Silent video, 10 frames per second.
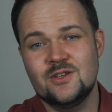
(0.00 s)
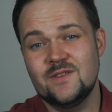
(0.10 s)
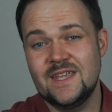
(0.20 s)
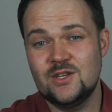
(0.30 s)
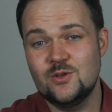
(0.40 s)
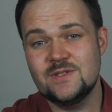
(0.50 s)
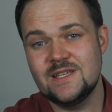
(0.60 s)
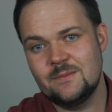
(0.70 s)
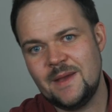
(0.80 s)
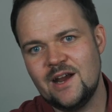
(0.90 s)
you're then
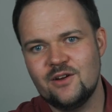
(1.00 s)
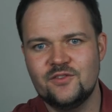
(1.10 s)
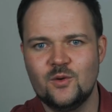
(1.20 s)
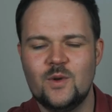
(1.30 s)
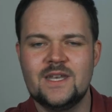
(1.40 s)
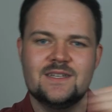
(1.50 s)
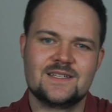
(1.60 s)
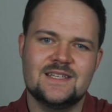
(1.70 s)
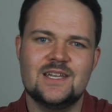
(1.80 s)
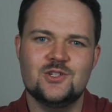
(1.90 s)
using the power of the wind
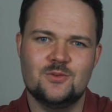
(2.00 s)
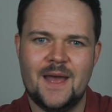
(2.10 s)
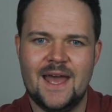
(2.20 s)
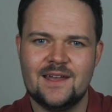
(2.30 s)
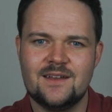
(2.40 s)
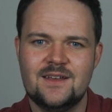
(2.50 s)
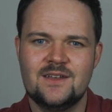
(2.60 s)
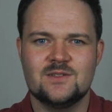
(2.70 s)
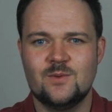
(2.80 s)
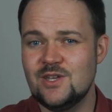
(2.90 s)
to send you back.
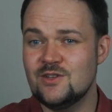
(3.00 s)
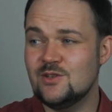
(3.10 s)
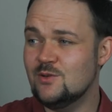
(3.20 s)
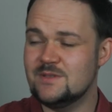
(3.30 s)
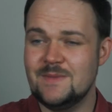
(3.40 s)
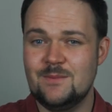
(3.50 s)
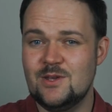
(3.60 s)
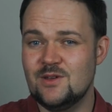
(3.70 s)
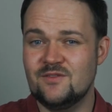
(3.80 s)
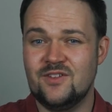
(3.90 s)
So what you can do is maybe
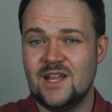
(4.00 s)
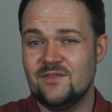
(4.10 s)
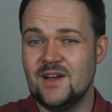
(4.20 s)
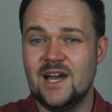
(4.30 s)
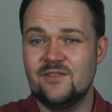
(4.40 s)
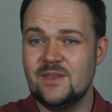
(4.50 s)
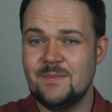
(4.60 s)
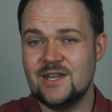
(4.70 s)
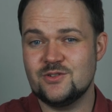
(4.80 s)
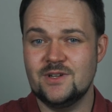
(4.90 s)
you can fly for half of the
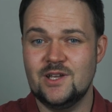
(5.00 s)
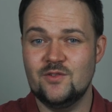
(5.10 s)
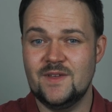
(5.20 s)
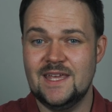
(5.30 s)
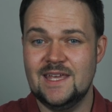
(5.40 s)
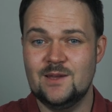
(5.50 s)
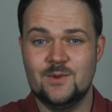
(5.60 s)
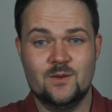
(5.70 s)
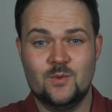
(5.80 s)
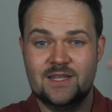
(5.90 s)
battery over here
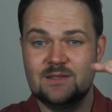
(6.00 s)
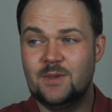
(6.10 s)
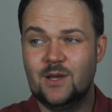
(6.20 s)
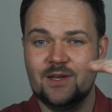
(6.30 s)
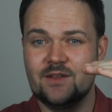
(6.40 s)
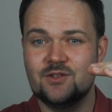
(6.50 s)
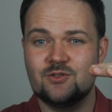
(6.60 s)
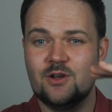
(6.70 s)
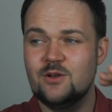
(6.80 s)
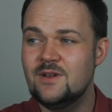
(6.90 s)
when the wind's blowing on the
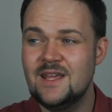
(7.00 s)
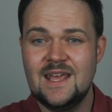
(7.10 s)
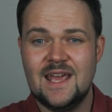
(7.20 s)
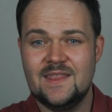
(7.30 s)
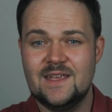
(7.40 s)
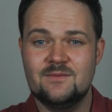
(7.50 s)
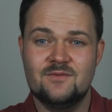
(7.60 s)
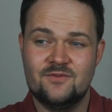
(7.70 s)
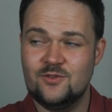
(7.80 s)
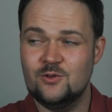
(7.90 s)
drone, and
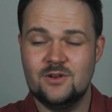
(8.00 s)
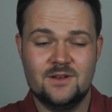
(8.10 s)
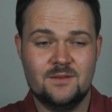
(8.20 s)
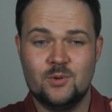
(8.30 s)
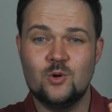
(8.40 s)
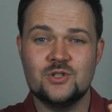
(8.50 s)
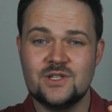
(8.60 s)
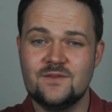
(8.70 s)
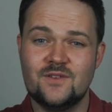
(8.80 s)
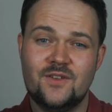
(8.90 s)
then for a
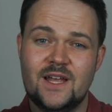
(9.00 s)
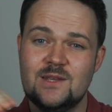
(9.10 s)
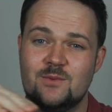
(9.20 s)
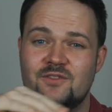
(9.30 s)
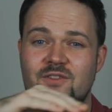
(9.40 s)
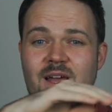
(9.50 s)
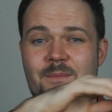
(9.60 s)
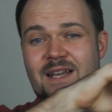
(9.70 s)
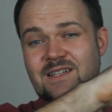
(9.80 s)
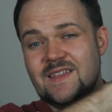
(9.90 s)
portion of your flight, you wanna fly
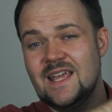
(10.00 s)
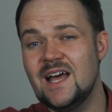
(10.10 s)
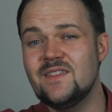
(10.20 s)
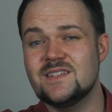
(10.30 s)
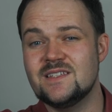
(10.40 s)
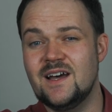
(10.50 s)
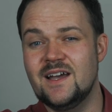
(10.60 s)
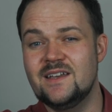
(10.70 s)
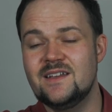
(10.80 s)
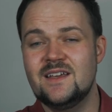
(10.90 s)
back to the other
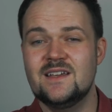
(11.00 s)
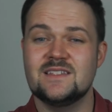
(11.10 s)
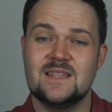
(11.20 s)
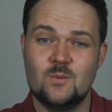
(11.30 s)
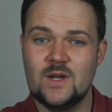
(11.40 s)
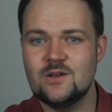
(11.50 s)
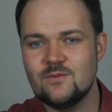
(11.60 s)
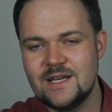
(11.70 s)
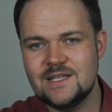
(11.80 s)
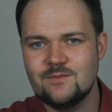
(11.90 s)
side. So then when you're
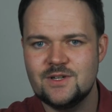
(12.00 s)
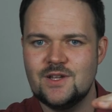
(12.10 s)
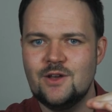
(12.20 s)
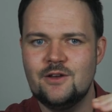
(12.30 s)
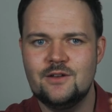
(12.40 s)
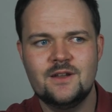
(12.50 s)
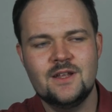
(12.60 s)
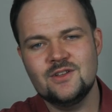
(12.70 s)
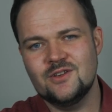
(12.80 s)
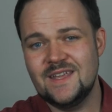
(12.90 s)
ready to return,
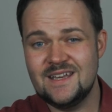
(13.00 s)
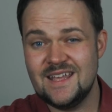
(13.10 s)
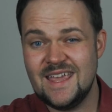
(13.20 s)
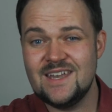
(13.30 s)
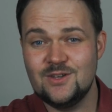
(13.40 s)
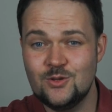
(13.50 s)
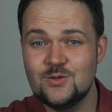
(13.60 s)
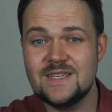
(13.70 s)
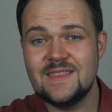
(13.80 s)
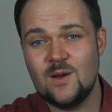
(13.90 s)
you're then again
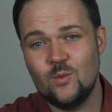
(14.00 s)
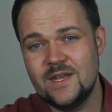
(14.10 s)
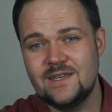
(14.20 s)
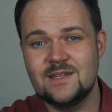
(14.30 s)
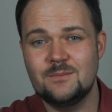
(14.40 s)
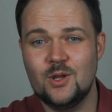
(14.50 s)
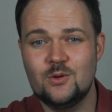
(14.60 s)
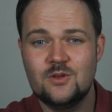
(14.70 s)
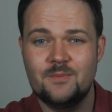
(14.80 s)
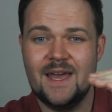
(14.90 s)
using that wind to blow
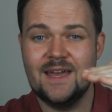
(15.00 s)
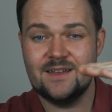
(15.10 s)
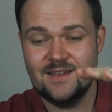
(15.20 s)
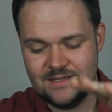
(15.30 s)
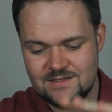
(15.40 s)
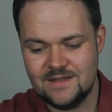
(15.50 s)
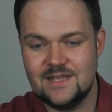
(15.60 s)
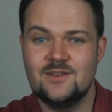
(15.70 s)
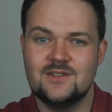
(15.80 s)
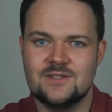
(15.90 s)
you back so
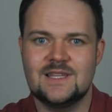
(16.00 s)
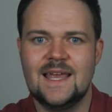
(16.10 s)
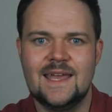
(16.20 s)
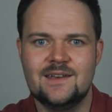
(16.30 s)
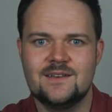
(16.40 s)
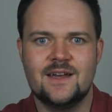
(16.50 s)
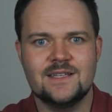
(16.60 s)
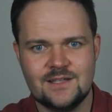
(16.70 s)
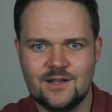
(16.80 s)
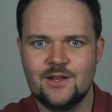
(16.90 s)
that you can just land nice and